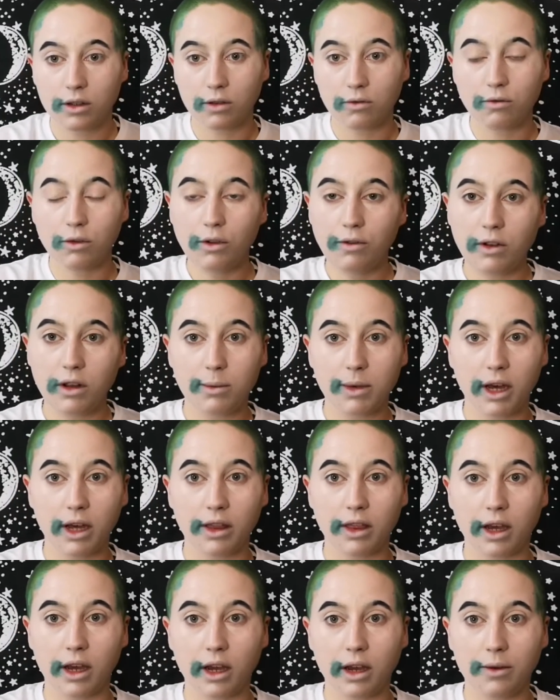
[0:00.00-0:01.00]
So roughly
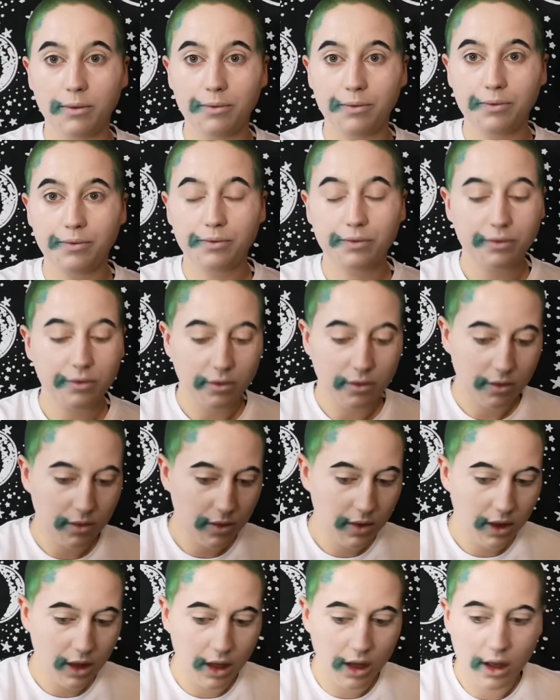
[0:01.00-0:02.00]
about that.
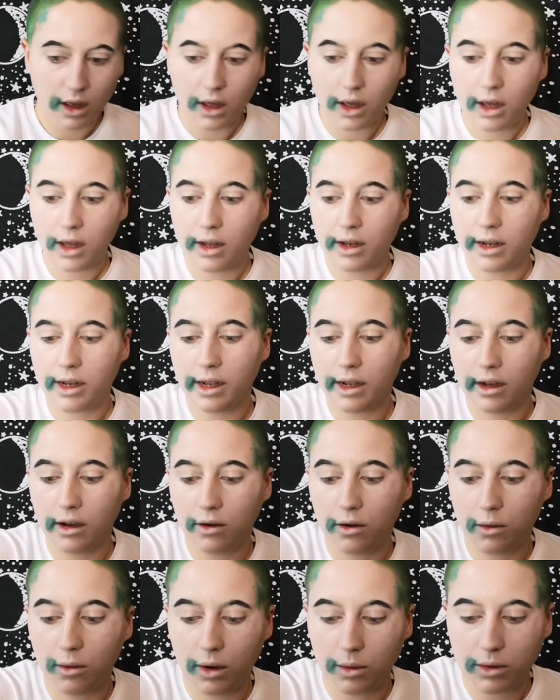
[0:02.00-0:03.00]

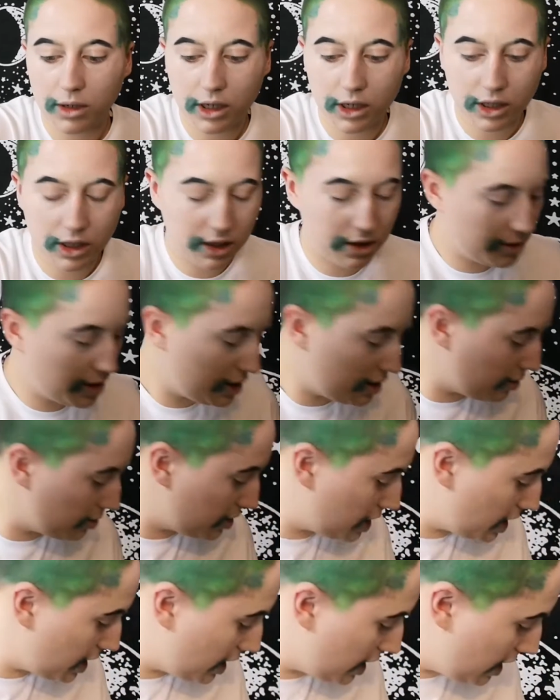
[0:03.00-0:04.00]
Now what I'm going to do is
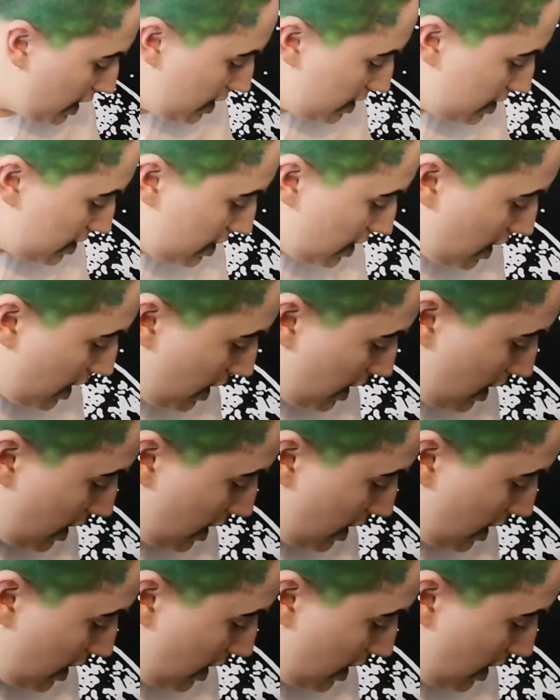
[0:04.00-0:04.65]
I'm going to get